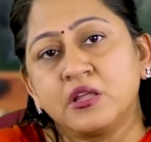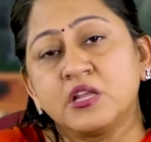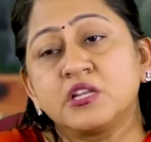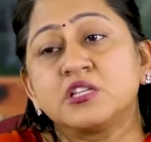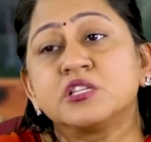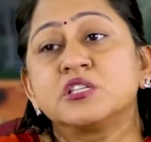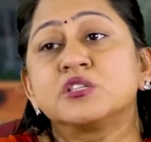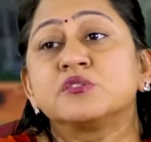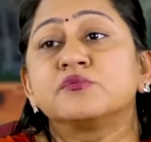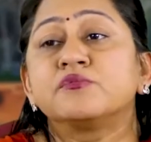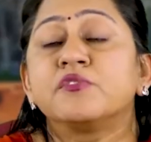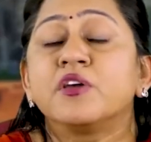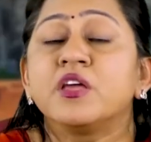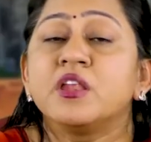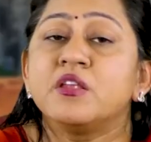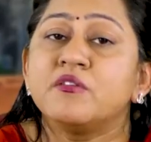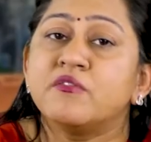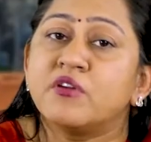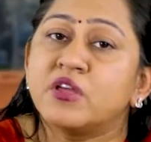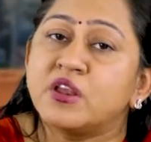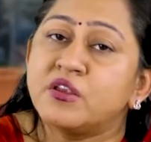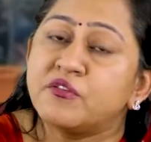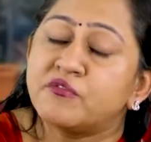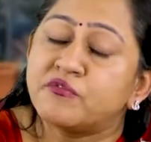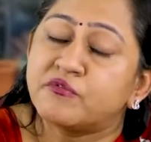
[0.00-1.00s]
It is very,
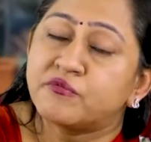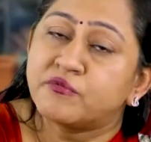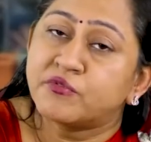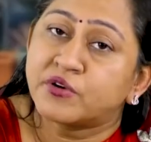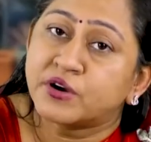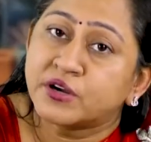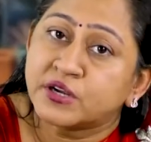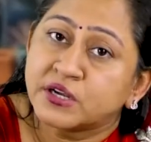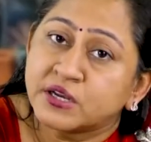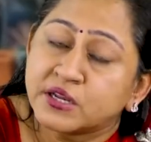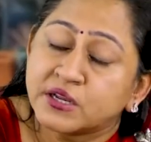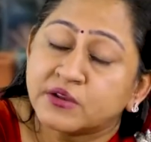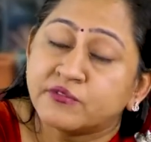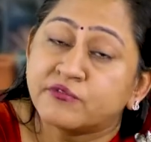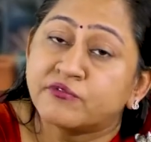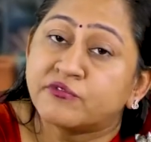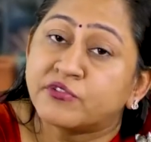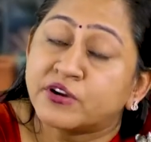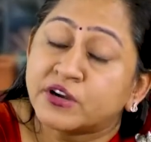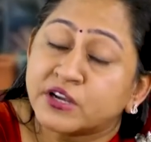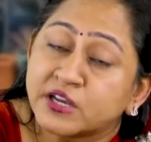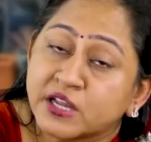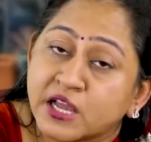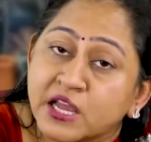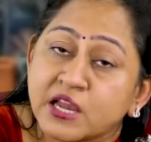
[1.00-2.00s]
very
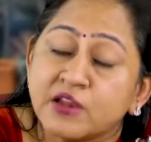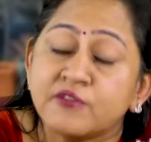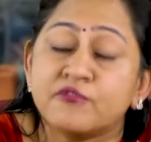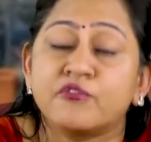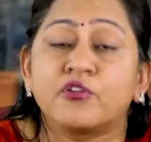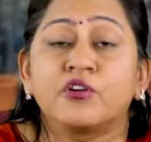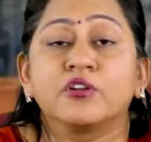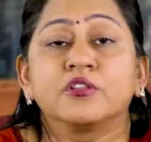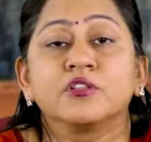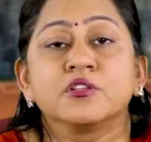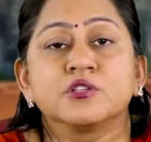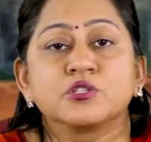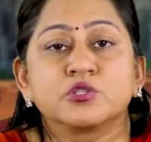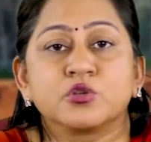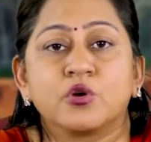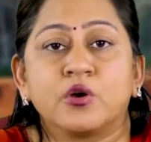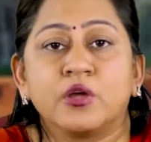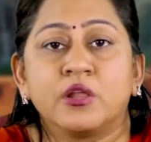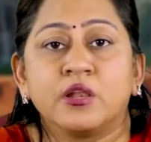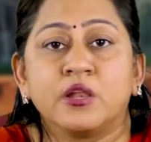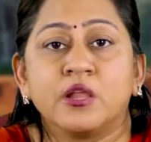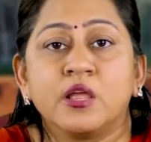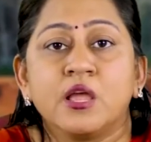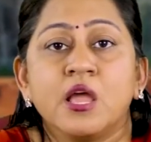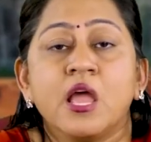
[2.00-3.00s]
fertile for the
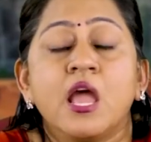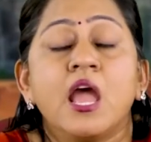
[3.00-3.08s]
soil,